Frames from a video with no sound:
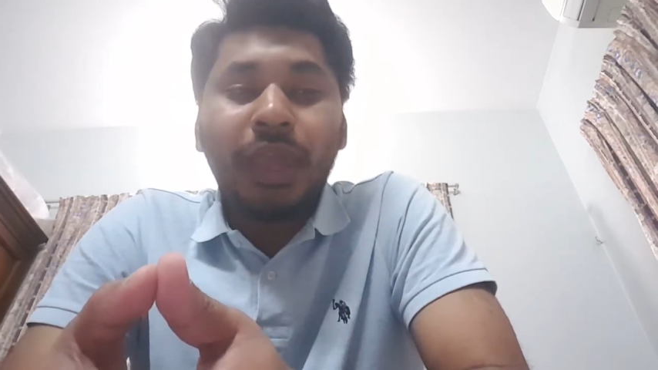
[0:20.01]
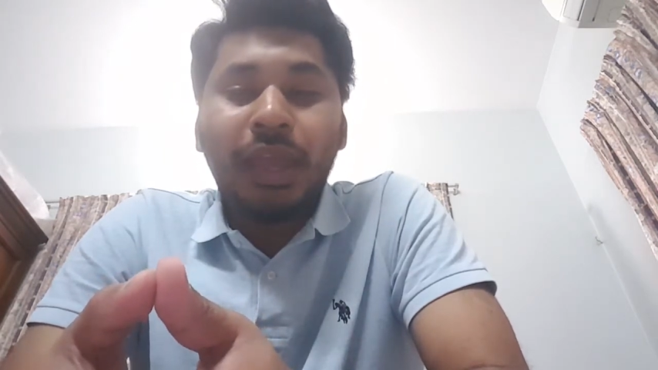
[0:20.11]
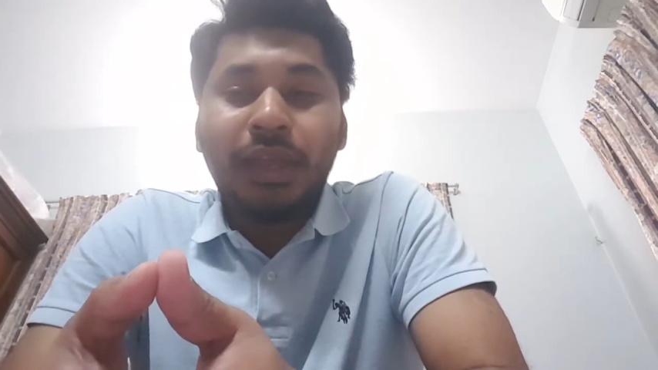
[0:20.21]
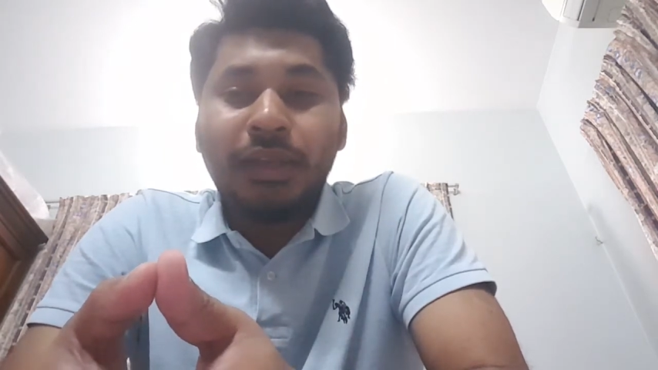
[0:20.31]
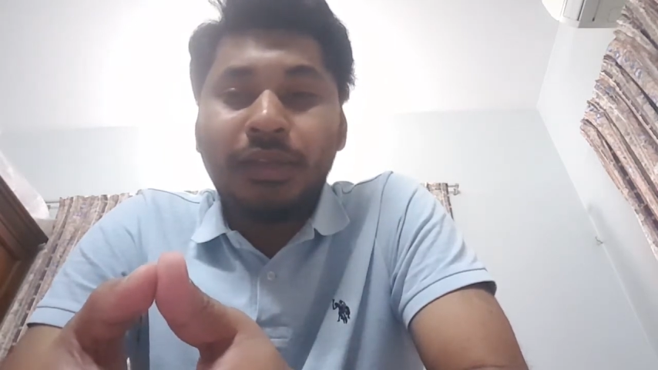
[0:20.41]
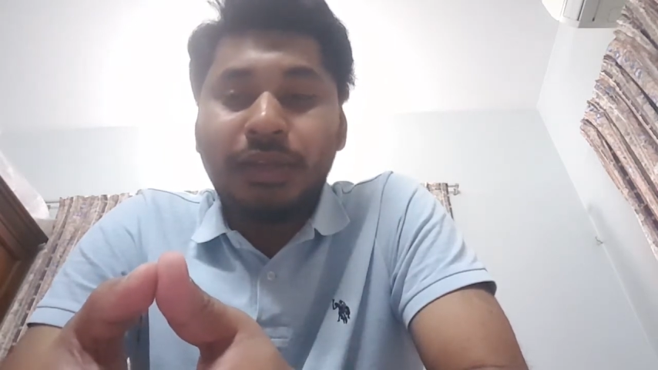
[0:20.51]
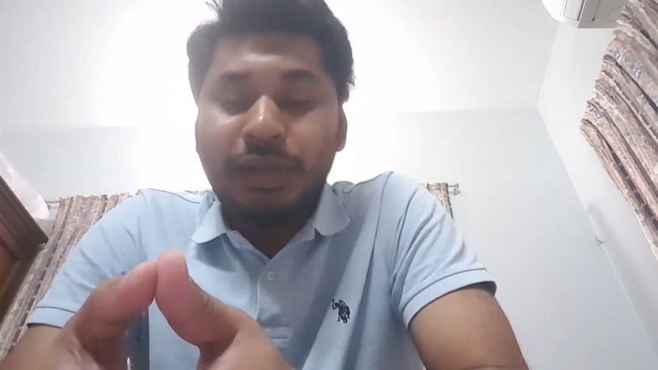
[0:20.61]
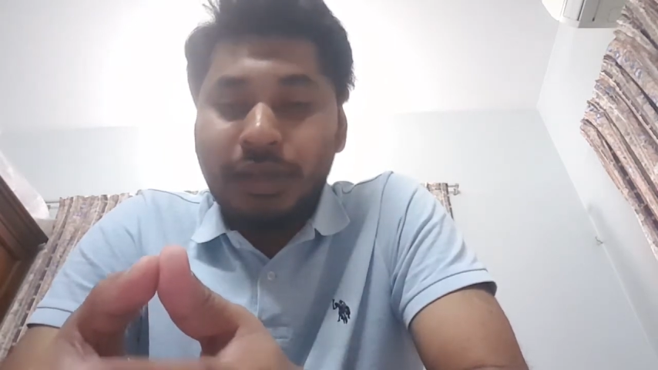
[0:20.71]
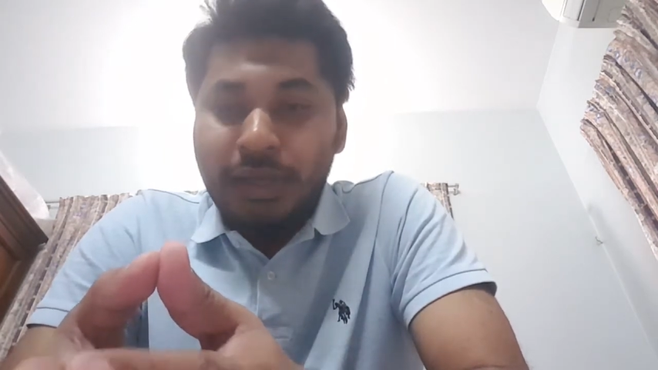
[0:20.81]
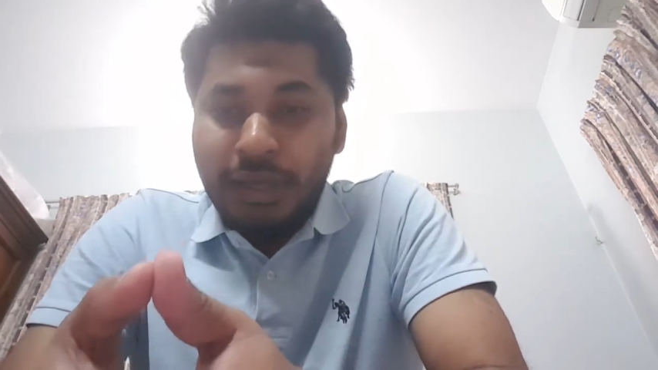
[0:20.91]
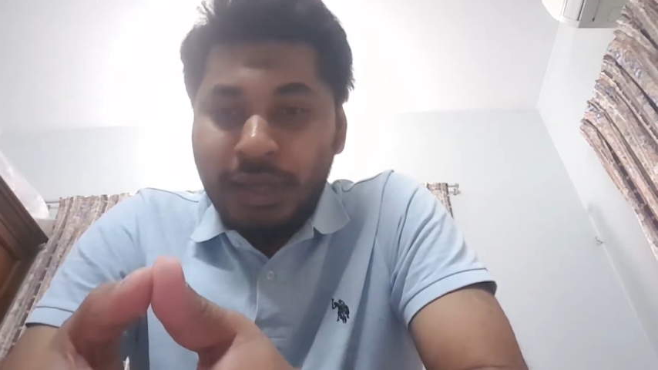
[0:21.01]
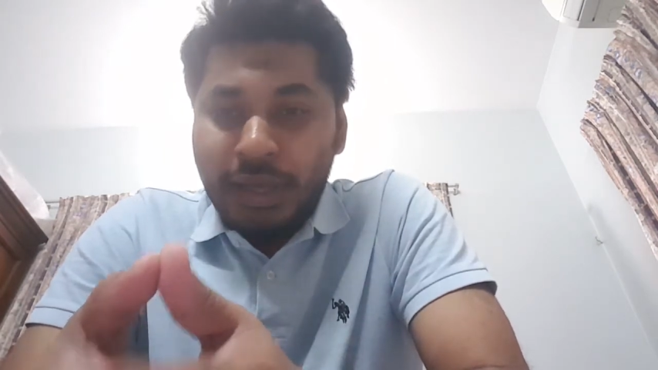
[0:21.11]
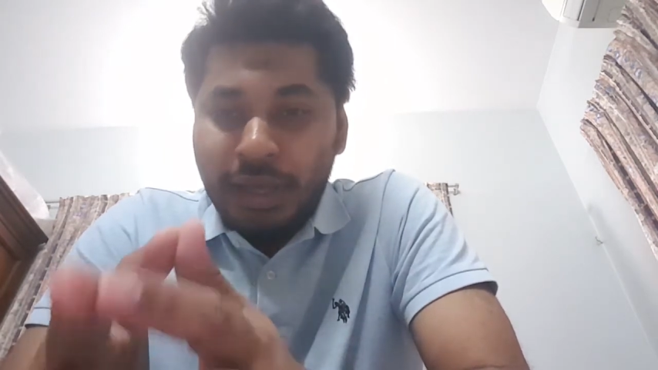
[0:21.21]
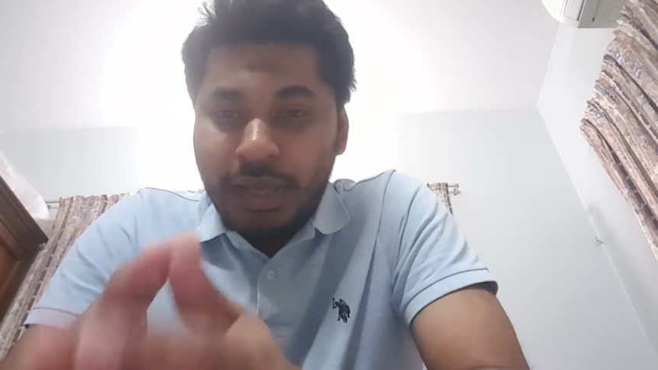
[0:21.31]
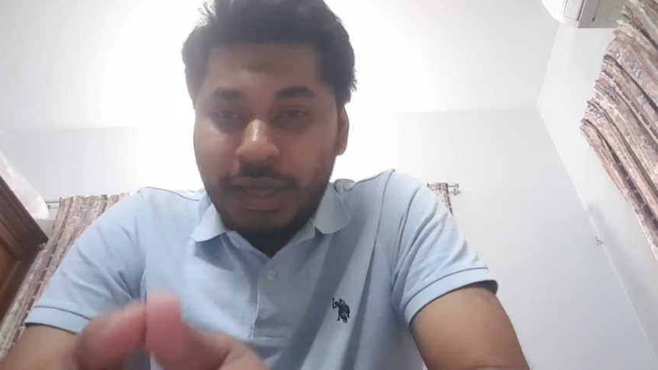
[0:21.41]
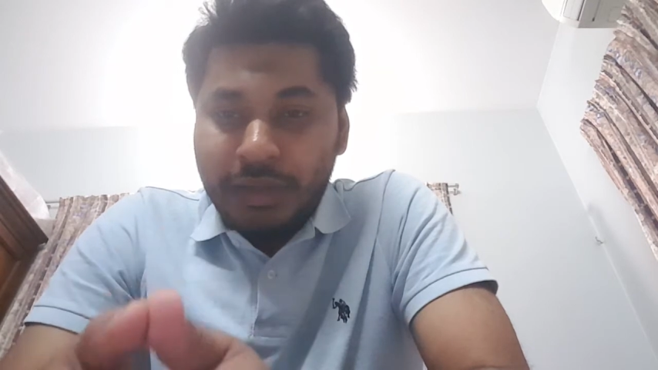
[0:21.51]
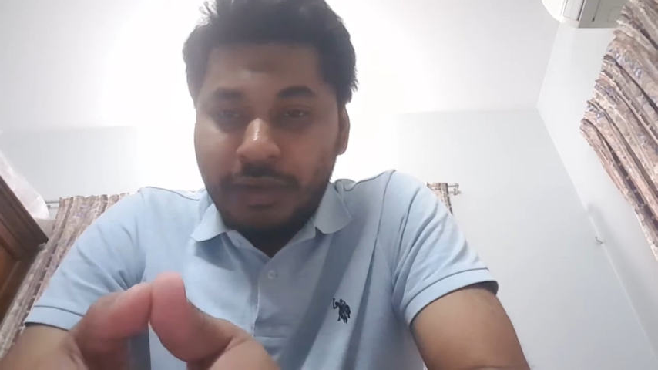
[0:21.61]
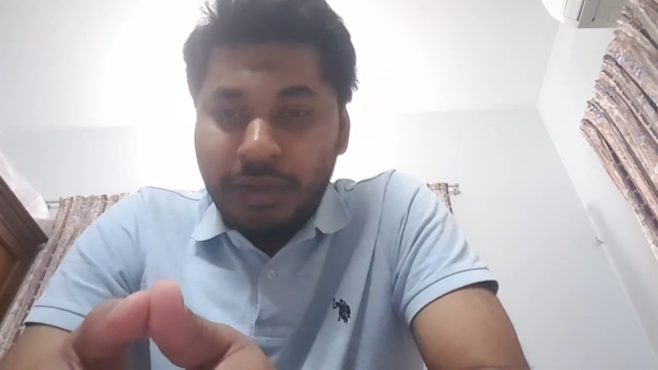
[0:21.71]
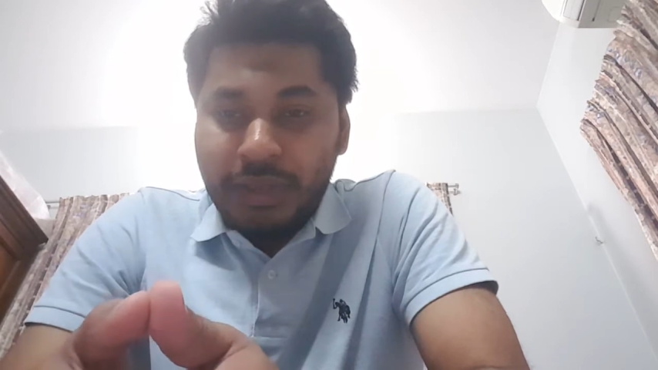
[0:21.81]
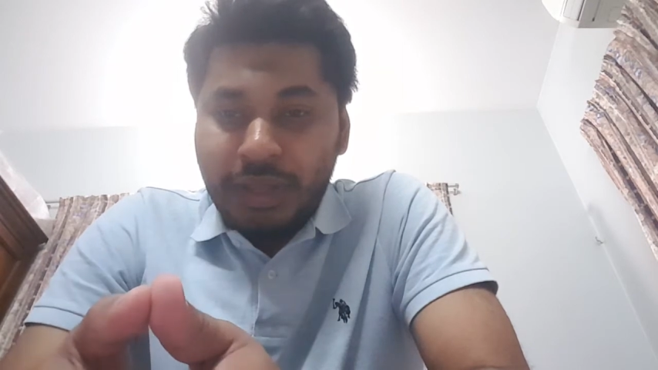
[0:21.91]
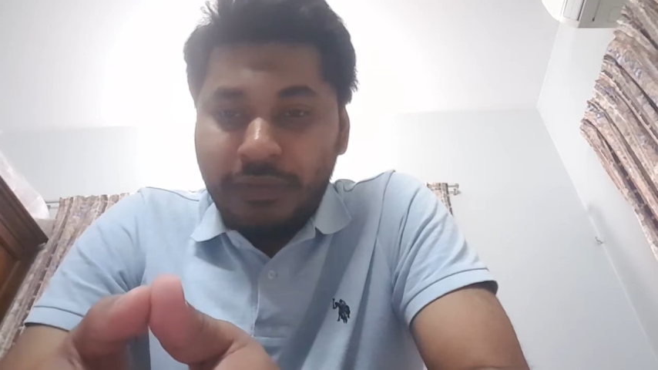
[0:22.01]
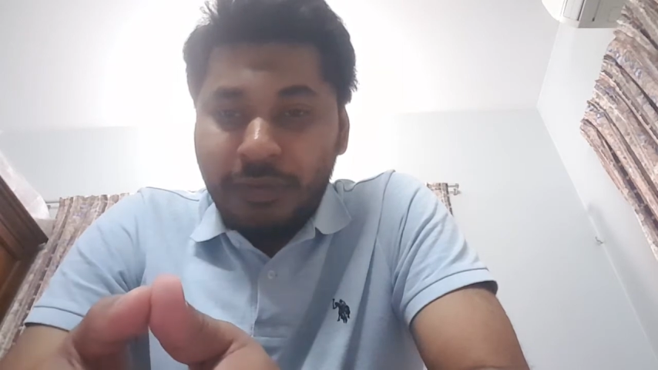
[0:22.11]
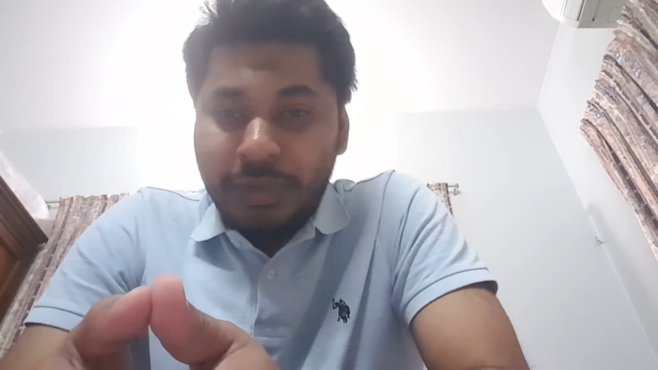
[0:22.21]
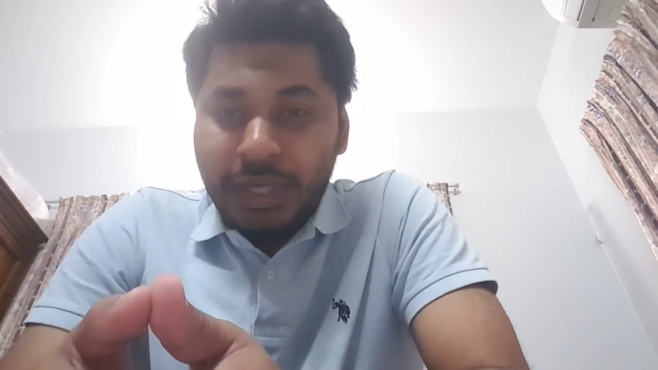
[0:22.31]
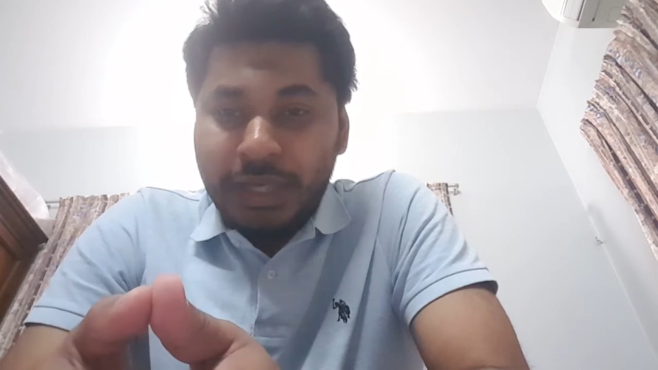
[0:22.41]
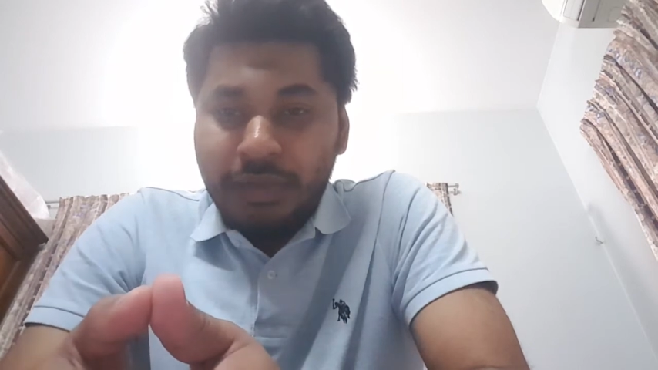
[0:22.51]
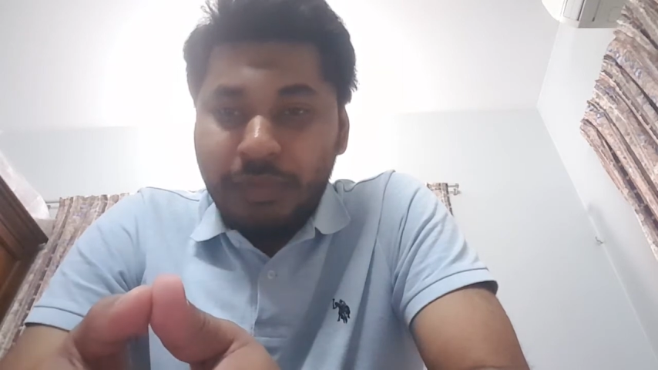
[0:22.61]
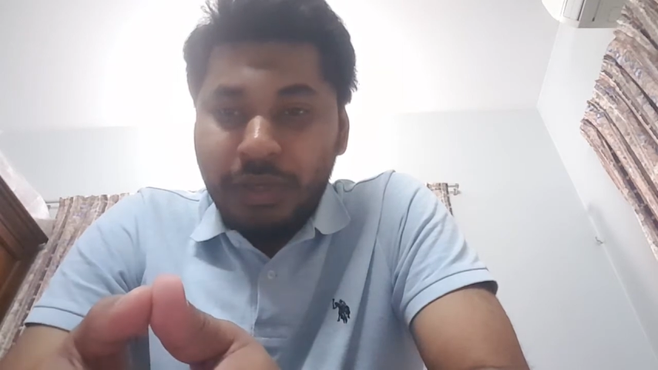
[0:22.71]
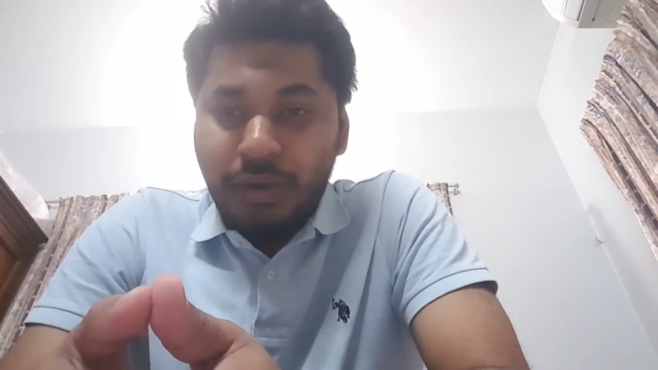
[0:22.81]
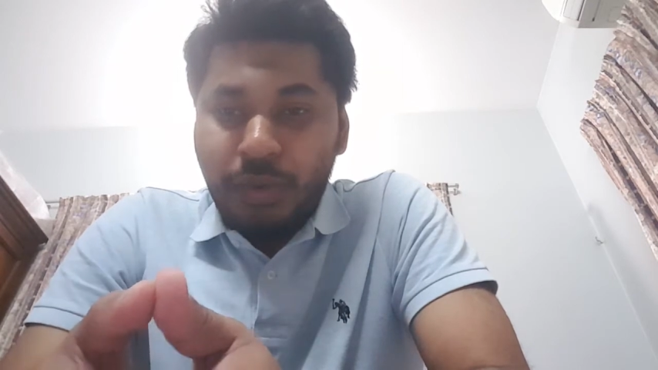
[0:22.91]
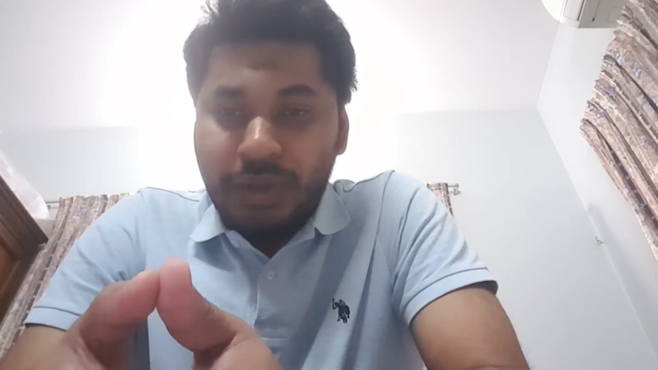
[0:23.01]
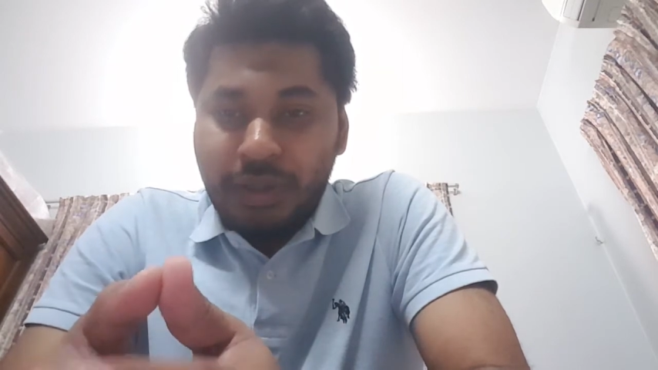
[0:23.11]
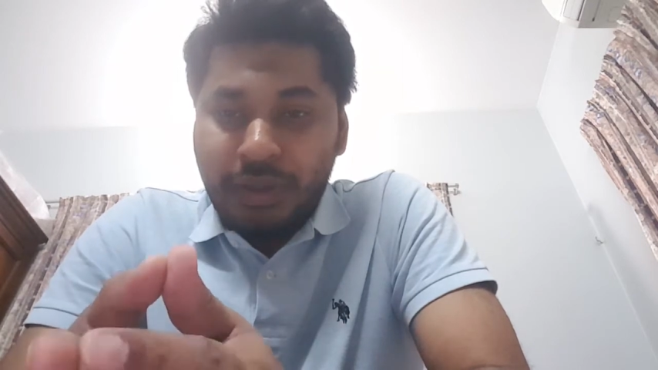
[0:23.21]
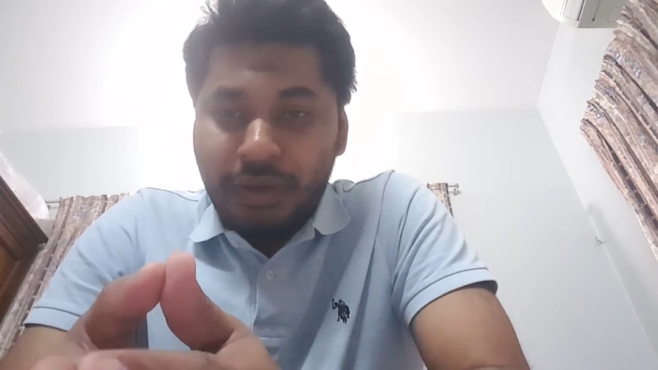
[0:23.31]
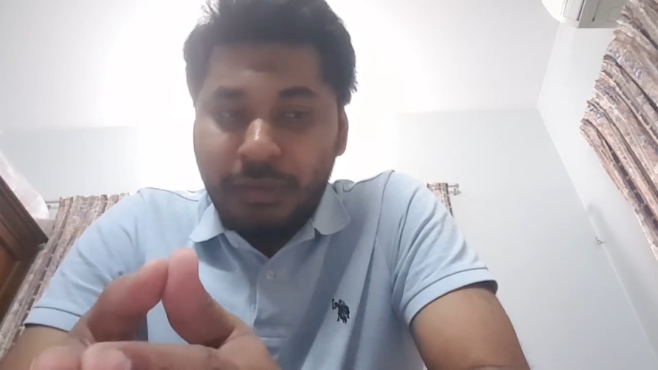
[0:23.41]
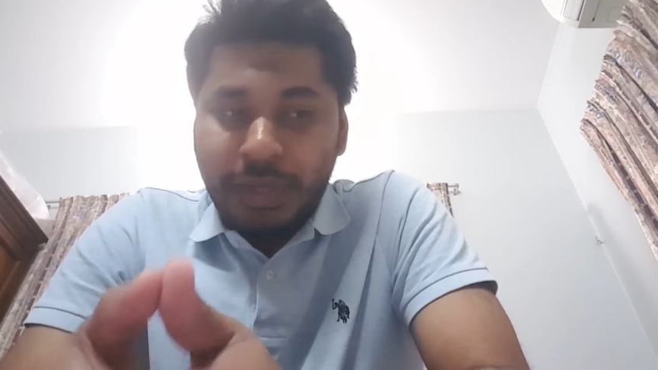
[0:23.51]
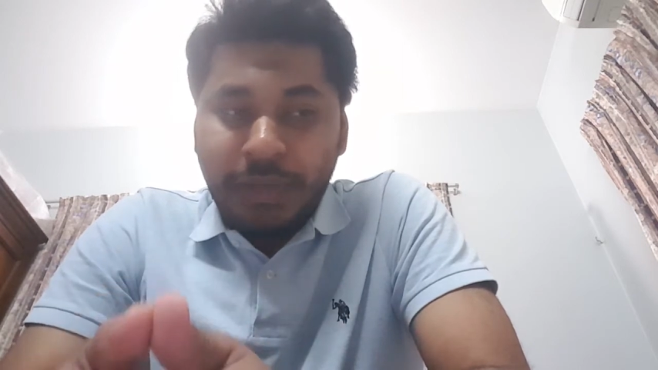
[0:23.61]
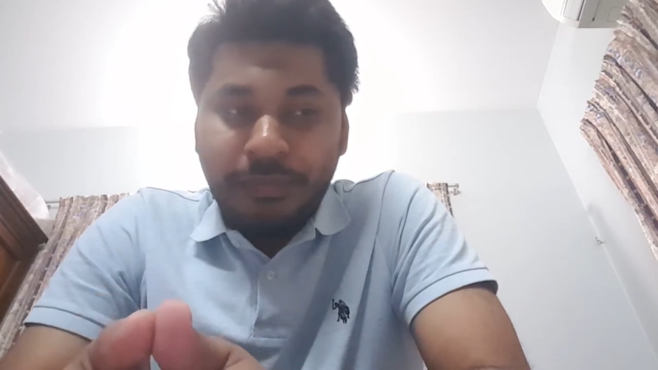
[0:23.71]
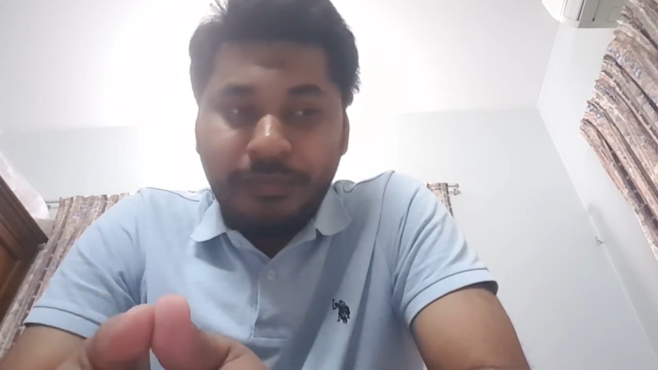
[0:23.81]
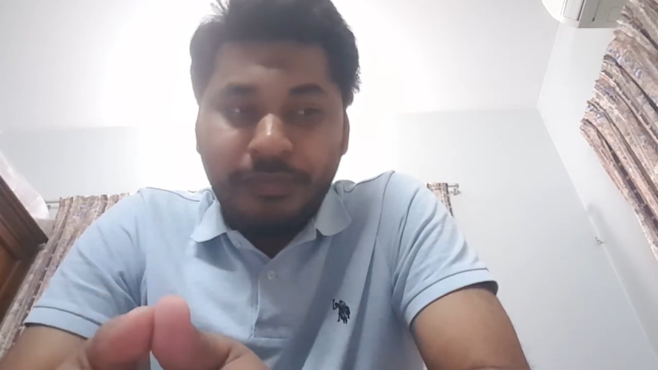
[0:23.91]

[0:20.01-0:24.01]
and as you can see from the title below what's gonna be